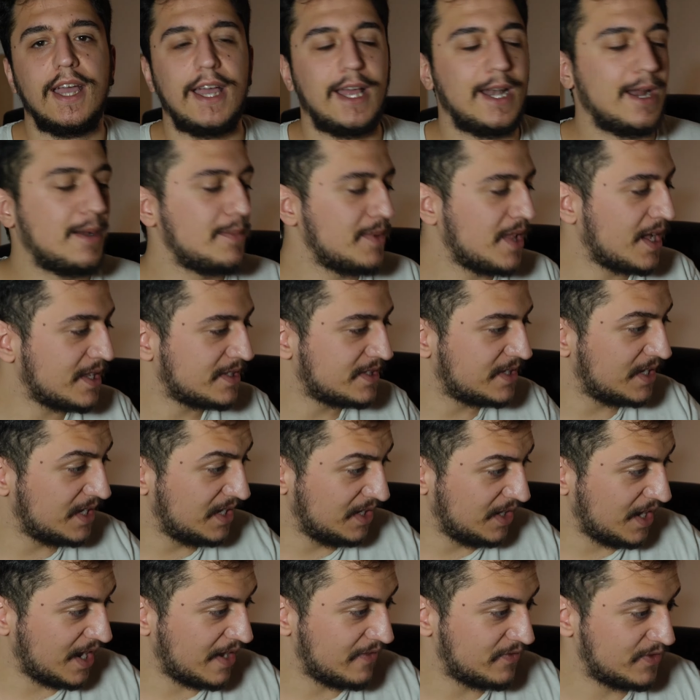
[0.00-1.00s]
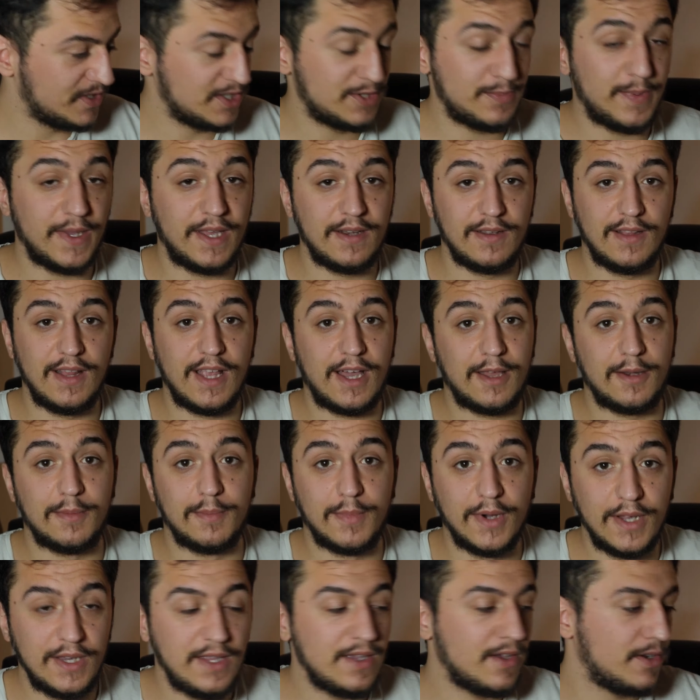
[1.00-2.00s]
And I'm not saying you have to spend a lot of
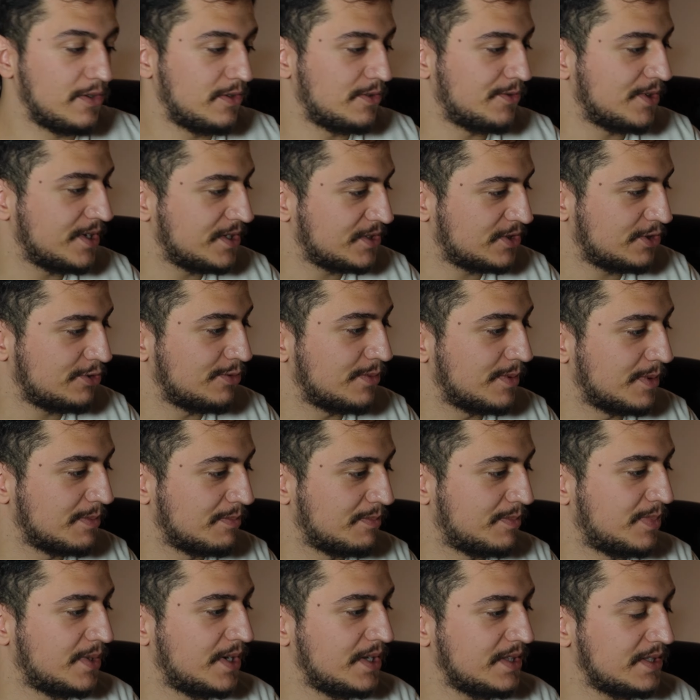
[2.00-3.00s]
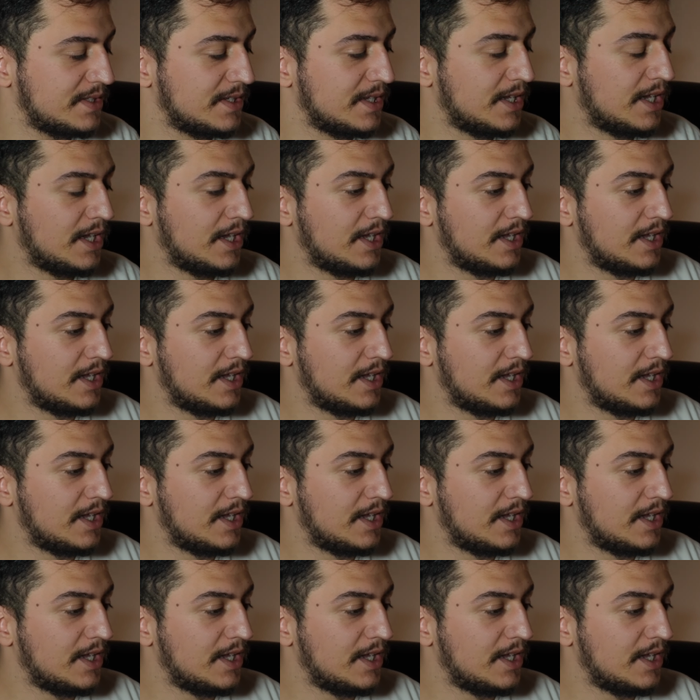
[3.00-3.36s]
money on your instrument, but